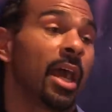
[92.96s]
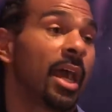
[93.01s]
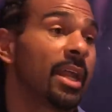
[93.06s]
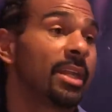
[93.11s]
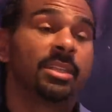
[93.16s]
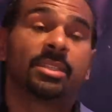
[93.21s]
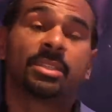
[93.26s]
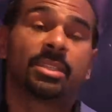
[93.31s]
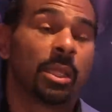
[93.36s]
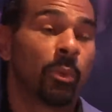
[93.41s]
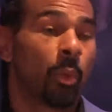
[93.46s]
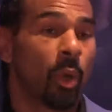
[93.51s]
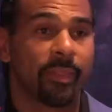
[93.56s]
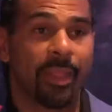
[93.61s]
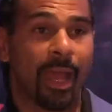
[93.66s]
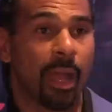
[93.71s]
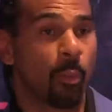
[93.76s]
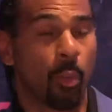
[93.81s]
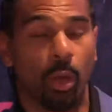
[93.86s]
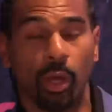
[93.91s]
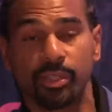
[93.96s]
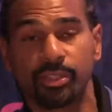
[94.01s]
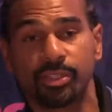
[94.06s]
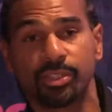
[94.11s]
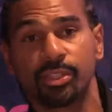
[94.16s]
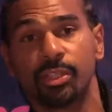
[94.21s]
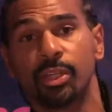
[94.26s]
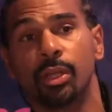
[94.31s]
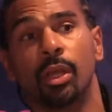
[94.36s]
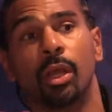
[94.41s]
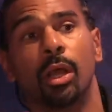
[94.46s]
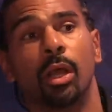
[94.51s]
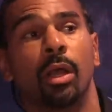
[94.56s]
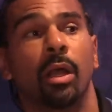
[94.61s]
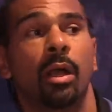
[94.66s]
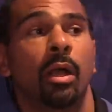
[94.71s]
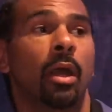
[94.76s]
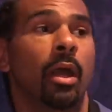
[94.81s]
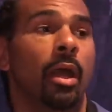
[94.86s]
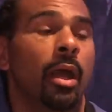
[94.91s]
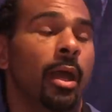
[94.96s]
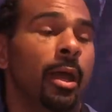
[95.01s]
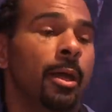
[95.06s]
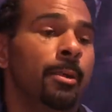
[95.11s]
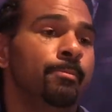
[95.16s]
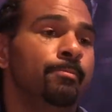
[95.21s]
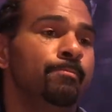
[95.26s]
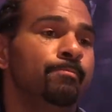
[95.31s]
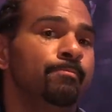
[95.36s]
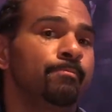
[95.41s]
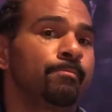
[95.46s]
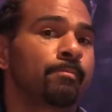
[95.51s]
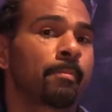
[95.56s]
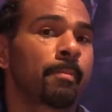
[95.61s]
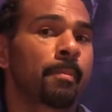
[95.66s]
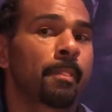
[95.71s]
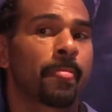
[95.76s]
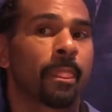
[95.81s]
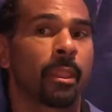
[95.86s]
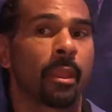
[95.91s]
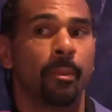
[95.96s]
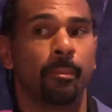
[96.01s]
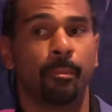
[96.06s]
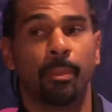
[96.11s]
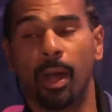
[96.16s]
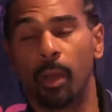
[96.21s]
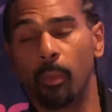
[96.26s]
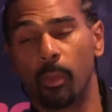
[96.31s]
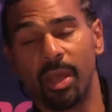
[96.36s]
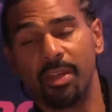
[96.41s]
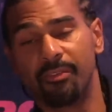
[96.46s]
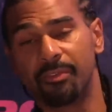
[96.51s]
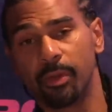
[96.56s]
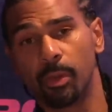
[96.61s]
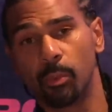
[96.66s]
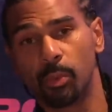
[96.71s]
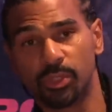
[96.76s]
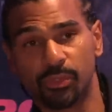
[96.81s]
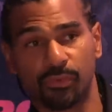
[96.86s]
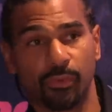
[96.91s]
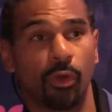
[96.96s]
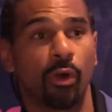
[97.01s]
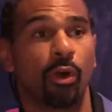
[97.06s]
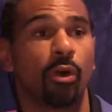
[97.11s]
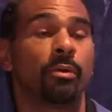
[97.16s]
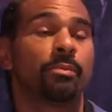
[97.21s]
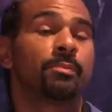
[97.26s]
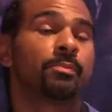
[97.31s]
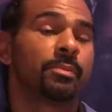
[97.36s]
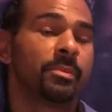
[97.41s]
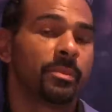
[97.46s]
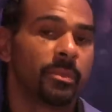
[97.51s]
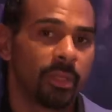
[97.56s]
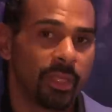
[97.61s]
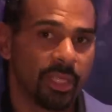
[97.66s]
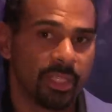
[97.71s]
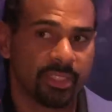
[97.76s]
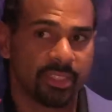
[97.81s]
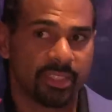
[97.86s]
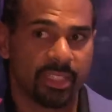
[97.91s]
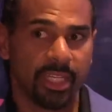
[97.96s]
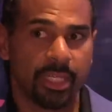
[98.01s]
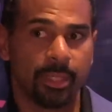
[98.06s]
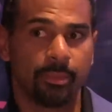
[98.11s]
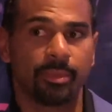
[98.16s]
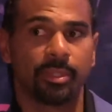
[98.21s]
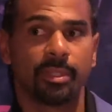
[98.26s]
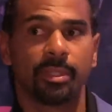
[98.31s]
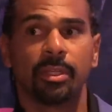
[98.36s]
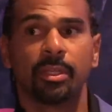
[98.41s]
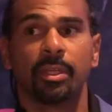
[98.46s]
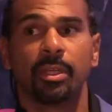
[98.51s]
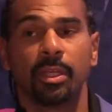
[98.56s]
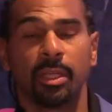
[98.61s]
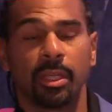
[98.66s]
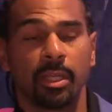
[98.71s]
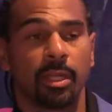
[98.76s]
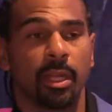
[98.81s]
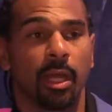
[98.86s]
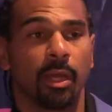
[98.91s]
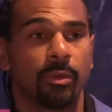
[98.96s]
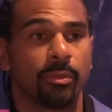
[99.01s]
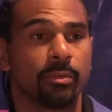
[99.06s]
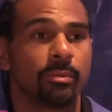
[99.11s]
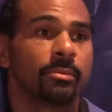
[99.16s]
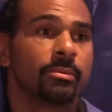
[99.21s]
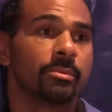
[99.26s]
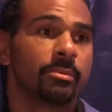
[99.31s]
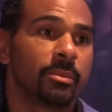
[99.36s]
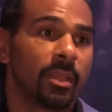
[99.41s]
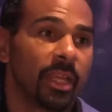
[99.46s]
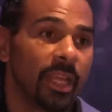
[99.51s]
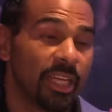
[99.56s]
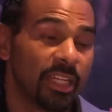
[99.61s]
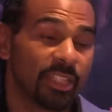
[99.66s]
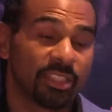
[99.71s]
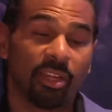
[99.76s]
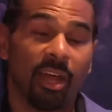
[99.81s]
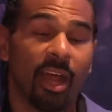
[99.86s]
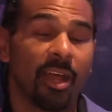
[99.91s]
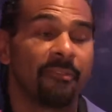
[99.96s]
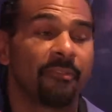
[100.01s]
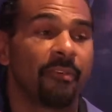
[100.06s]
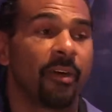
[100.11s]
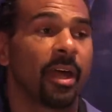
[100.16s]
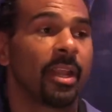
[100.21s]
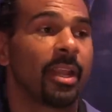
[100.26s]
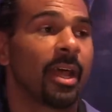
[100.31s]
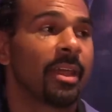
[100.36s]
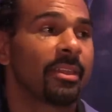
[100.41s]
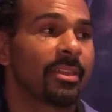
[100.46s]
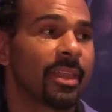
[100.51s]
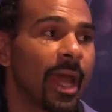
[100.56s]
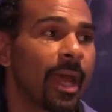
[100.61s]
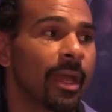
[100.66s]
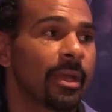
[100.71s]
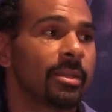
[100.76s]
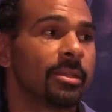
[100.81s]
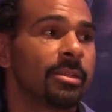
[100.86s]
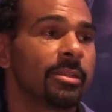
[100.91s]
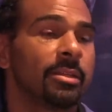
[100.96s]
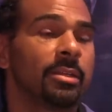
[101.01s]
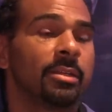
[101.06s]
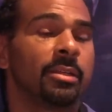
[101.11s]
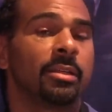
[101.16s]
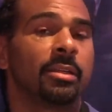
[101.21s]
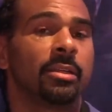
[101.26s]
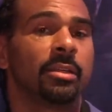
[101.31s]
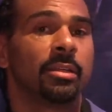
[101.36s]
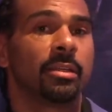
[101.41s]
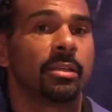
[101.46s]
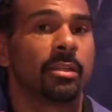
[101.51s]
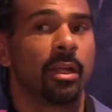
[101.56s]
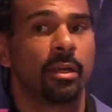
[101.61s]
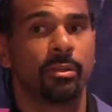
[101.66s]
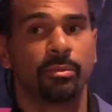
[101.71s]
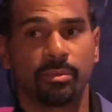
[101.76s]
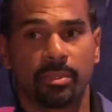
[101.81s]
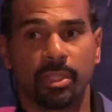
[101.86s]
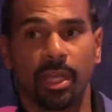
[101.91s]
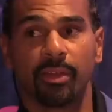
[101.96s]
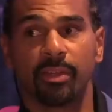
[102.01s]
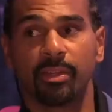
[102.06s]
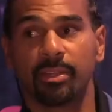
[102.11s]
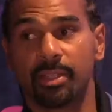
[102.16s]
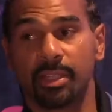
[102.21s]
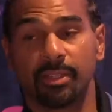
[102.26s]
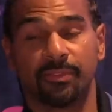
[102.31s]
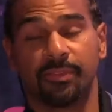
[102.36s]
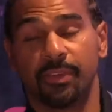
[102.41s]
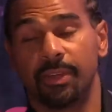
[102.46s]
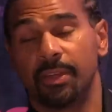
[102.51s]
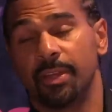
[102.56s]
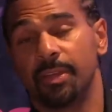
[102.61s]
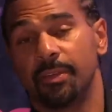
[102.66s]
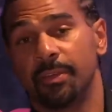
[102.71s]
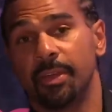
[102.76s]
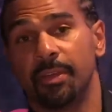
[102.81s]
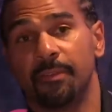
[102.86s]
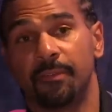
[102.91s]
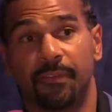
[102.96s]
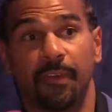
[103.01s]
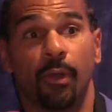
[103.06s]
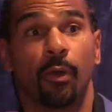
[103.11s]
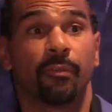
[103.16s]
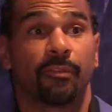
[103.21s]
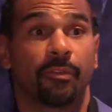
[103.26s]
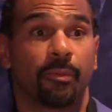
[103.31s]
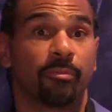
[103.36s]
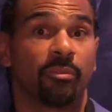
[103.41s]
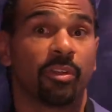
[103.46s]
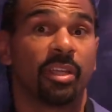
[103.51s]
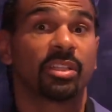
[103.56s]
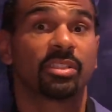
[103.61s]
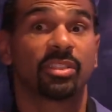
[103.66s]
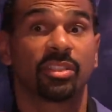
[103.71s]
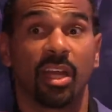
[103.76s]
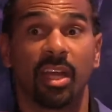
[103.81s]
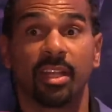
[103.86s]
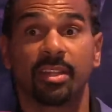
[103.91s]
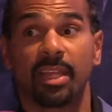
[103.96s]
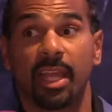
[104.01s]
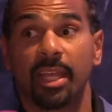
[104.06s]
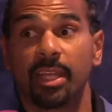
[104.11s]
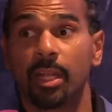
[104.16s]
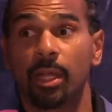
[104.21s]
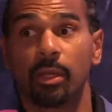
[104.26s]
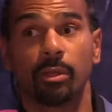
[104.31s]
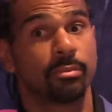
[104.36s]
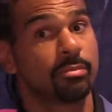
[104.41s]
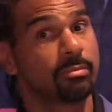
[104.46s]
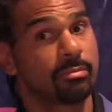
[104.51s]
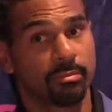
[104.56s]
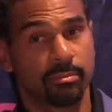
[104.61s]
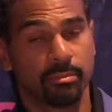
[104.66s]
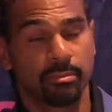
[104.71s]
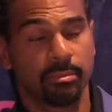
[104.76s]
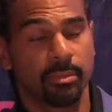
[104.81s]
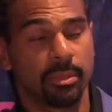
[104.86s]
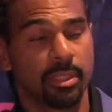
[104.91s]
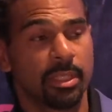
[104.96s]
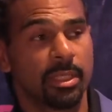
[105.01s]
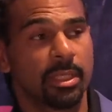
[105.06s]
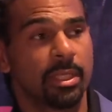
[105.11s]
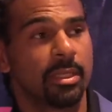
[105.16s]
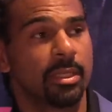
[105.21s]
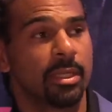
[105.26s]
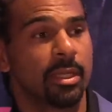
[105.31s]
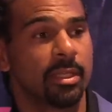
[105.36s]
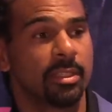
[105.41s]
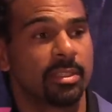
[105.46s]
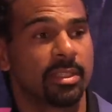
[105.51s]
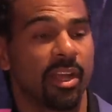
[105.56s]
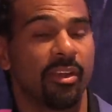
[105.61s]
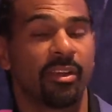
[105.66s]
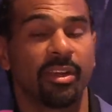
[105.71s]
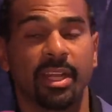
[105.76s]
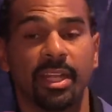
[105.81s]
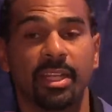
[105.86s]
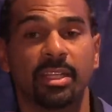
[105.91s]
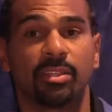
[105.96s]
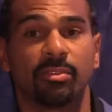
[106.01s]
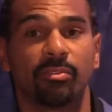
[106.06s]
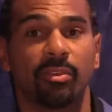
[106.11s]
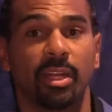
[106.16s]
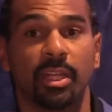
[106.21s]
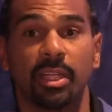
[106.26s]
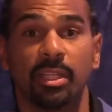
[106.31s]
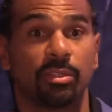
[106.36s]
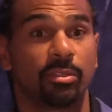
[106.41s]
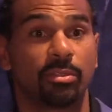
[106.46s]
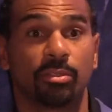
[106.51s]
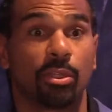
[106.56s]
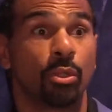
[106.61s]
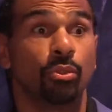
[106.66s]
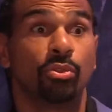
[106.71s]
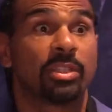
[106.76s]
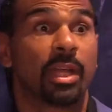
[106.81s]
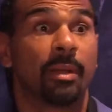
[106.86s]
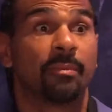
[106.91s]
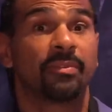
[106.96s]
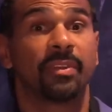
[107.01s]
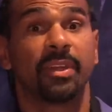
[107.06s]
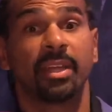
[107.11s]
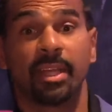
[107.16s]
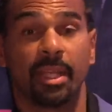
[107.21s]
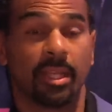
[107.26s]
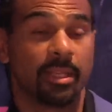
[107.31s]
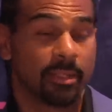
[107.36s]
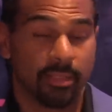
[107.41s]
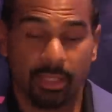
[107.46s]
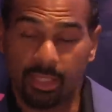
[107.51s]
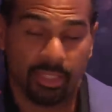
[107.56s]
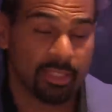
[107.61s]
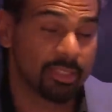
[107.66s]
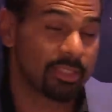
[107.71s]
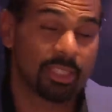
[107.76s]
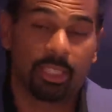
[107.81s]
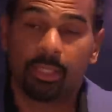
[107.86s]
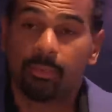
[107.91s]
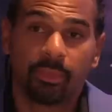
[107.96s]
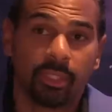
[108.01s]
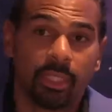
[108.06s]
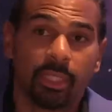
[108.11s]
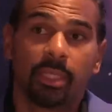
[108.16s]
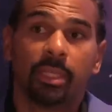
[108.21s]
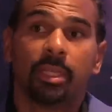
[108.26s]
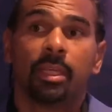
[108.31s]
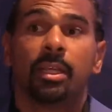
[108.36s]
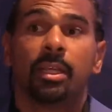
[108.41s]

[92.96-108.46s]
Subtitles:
I didn't see what that was. But whatever it was for, it seemed, you know, in a tight fight like that, you know, Dereck, it felt from ringside that, you know, Dereck needed to really do something, and it seemed